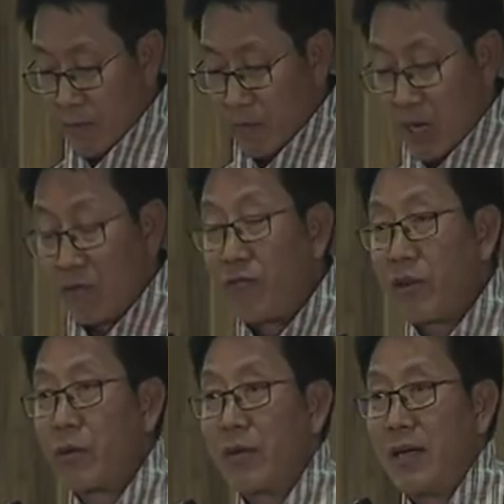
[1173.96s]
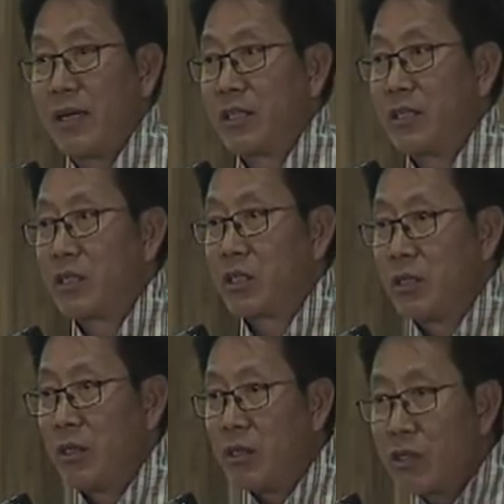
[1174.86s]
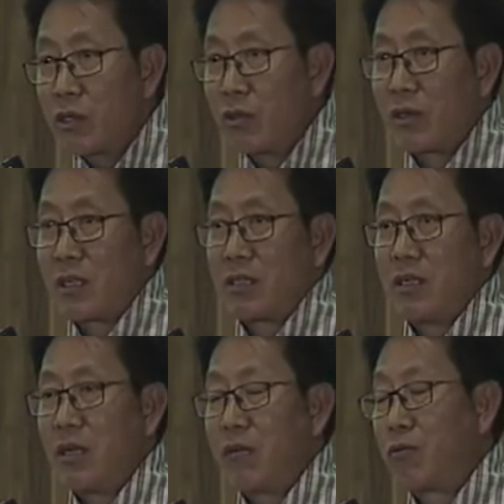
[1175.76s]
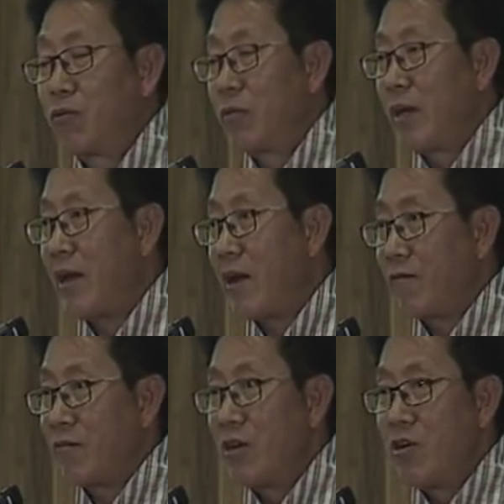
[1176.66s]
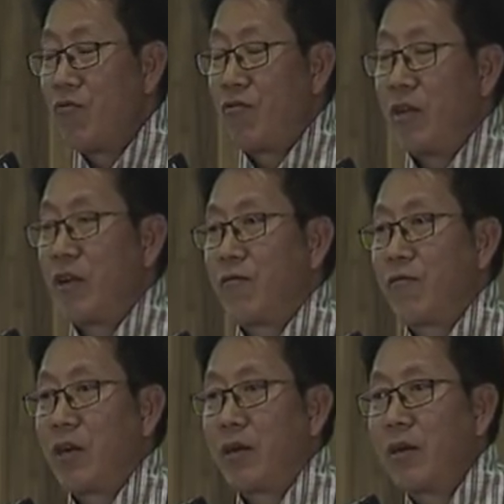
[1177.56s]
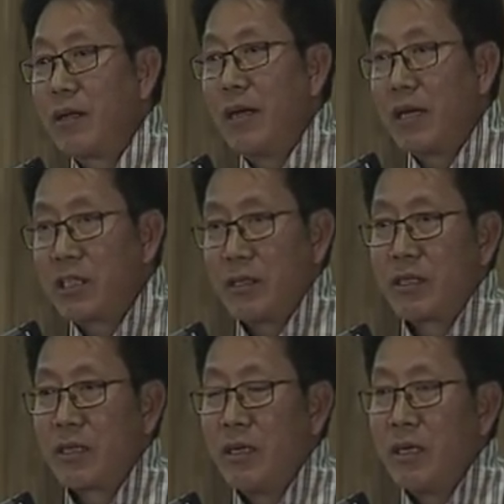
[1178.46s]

and frequent elections. It's not just enough to have free and fair elections